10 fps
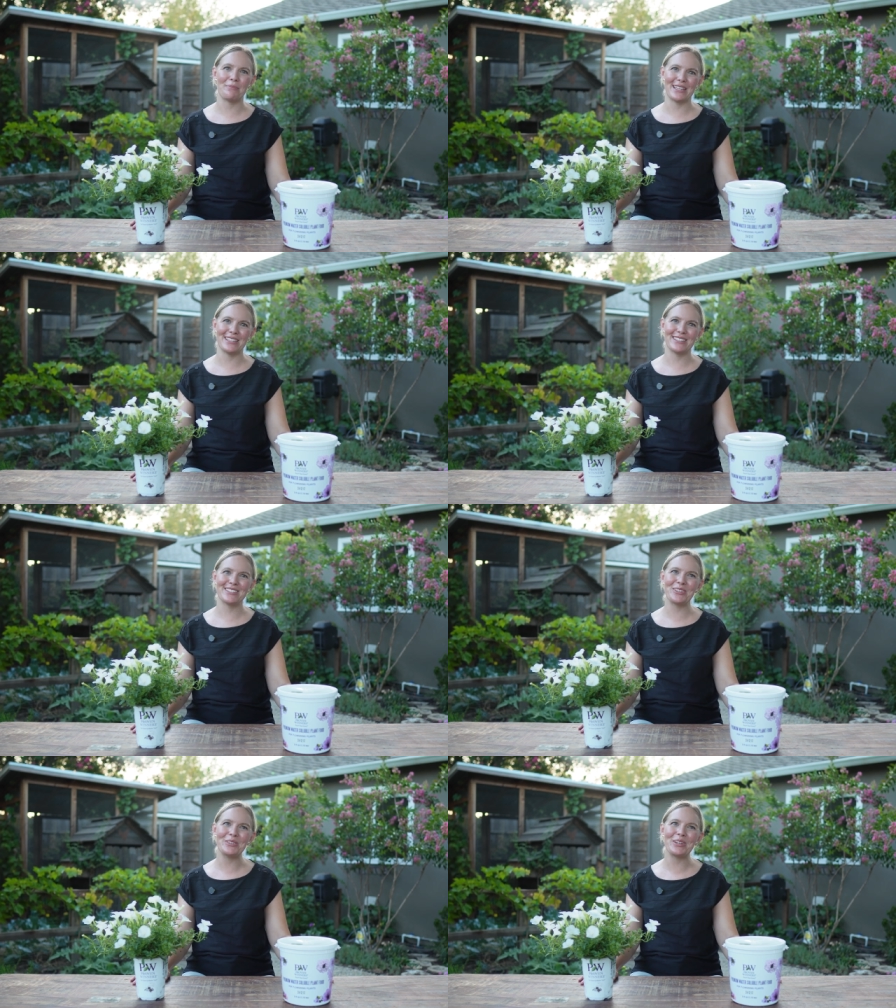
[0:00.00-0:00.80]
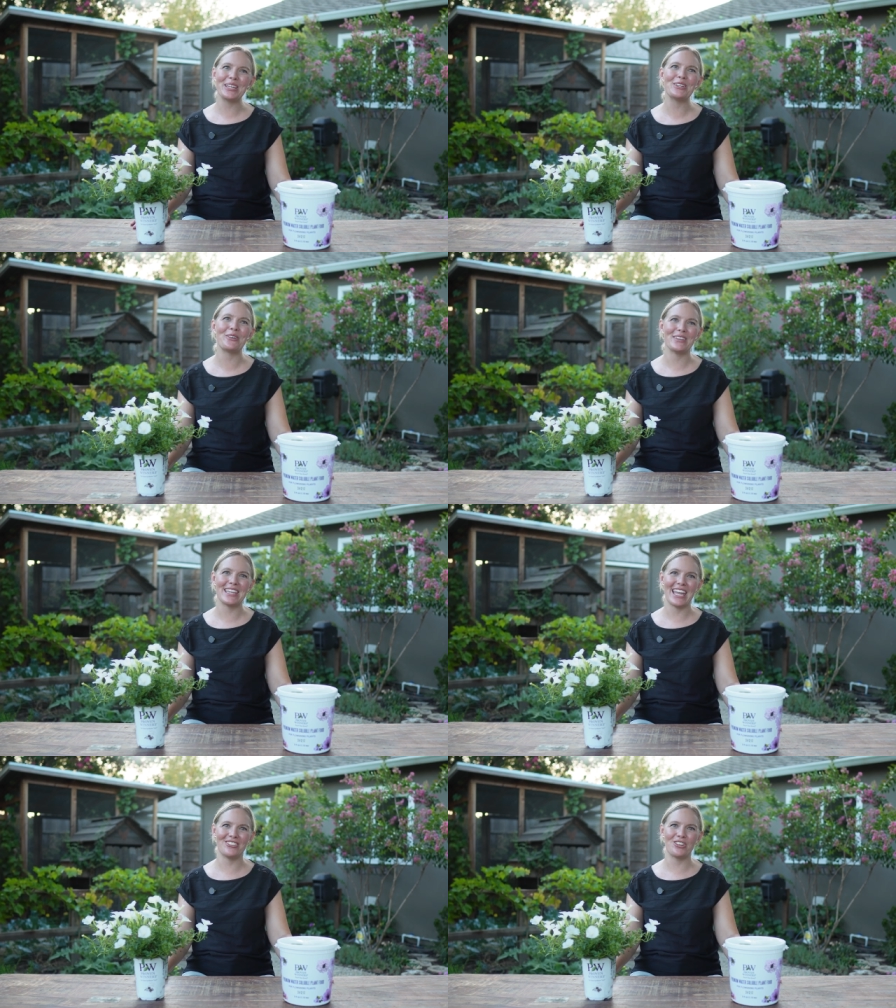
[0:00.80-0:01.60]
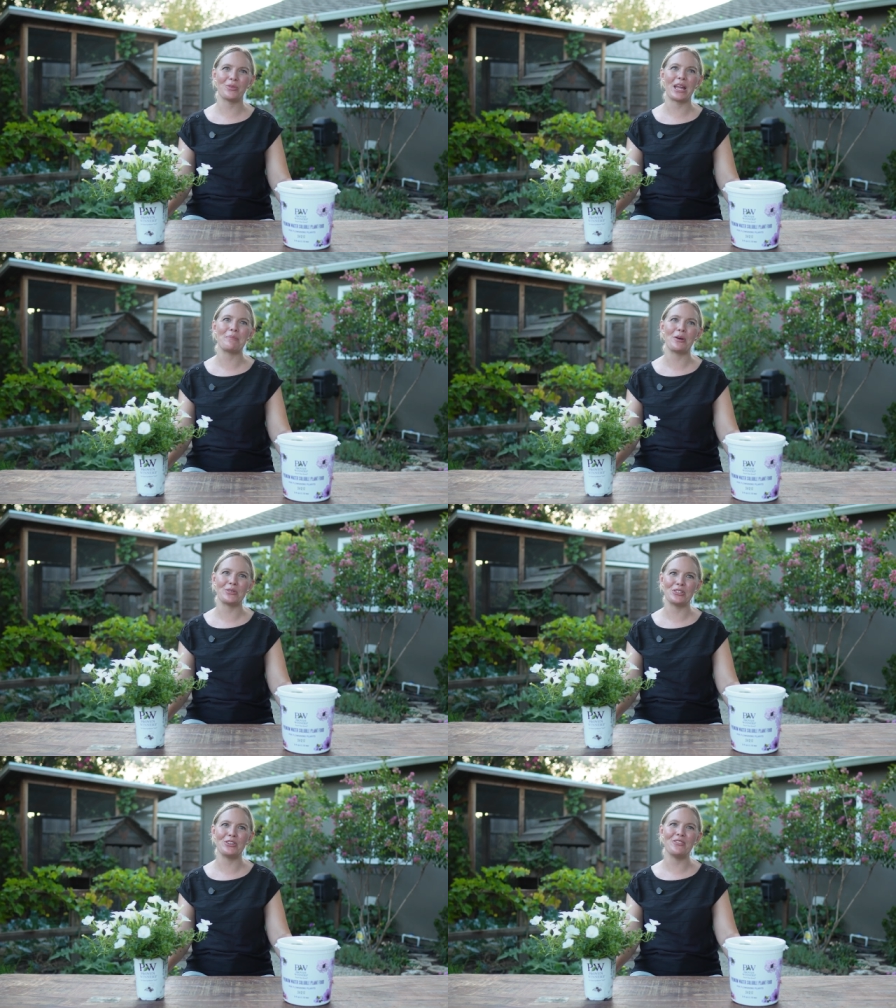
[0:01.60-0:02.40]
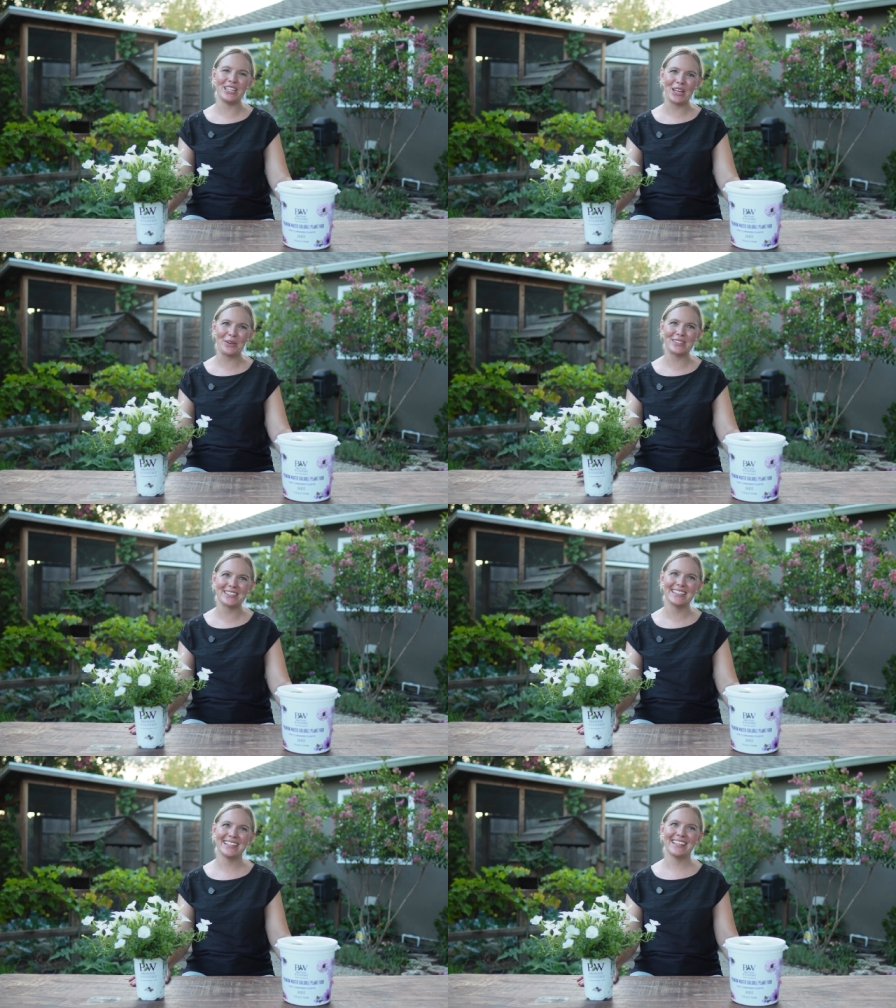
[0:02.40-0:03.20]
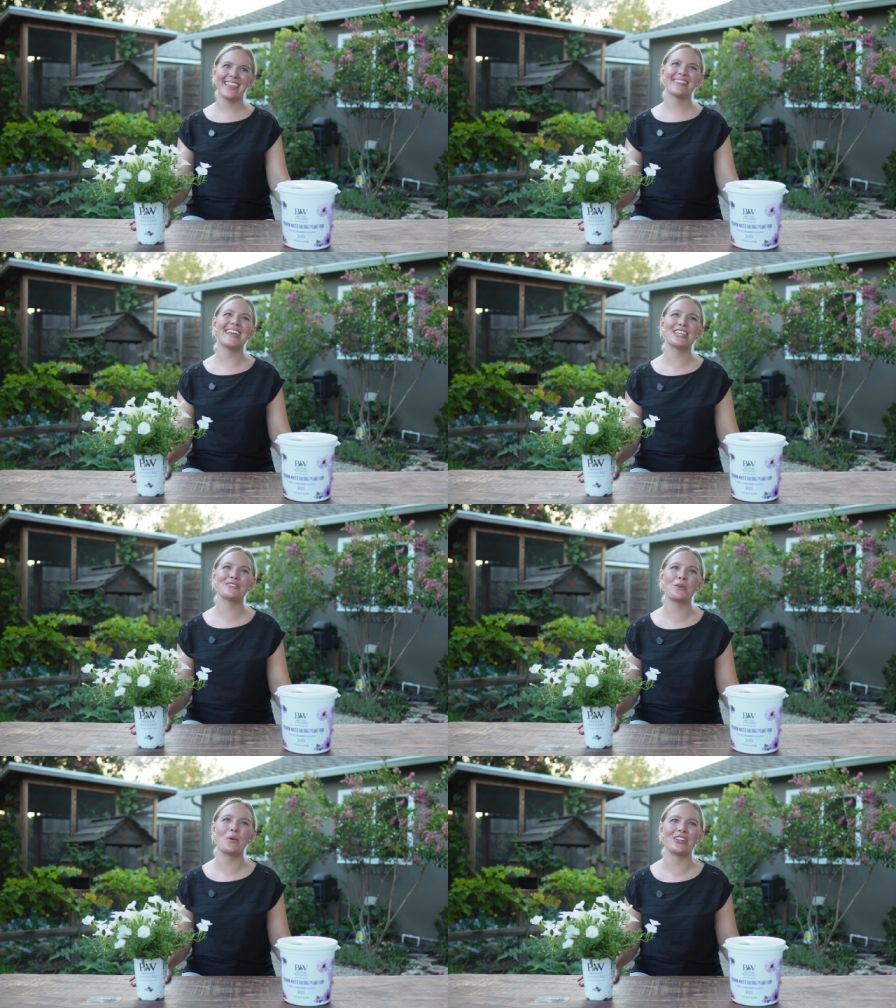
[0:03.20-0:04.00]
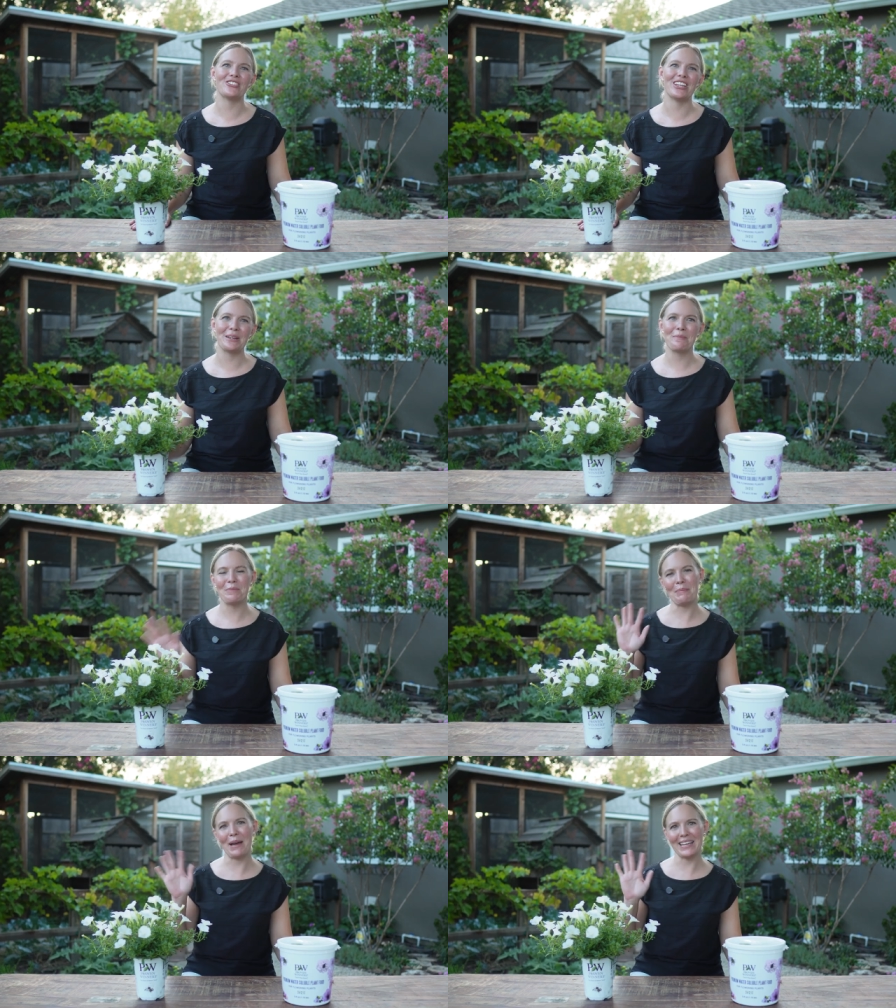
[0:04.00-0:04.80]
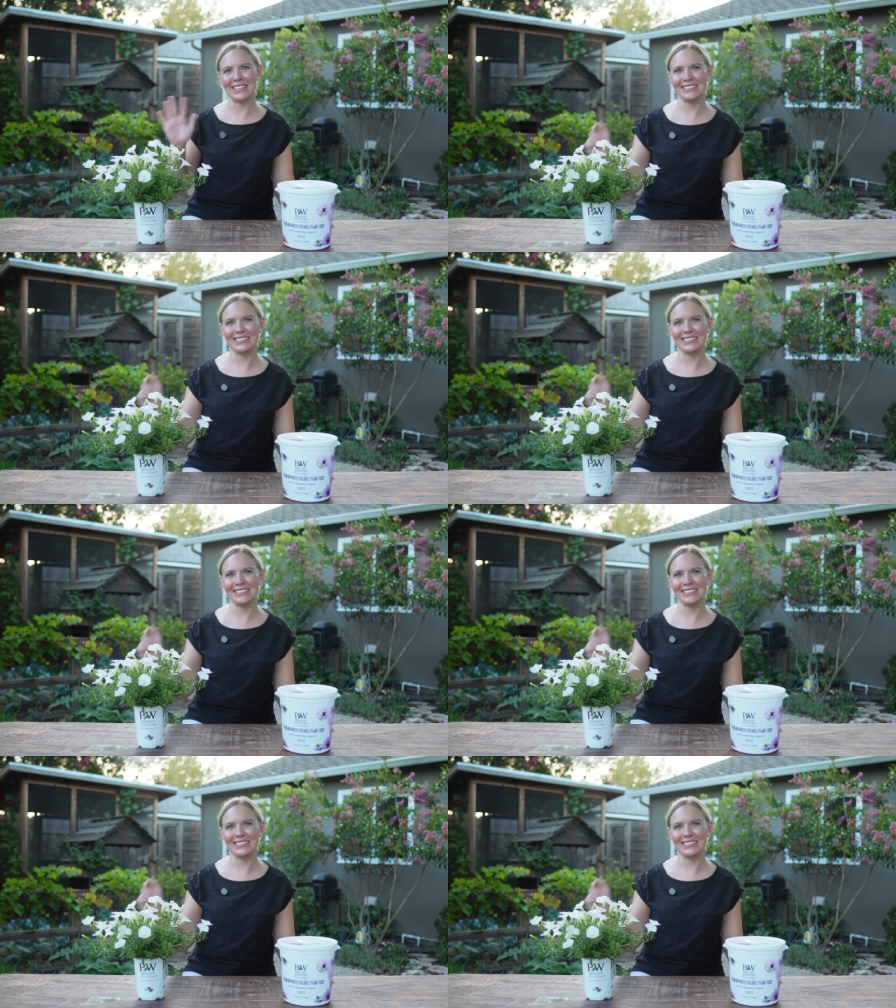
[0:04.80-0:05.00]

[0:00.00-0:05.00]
button so you'll get notification when I post new videos. Thanks for watching. Bye-bye.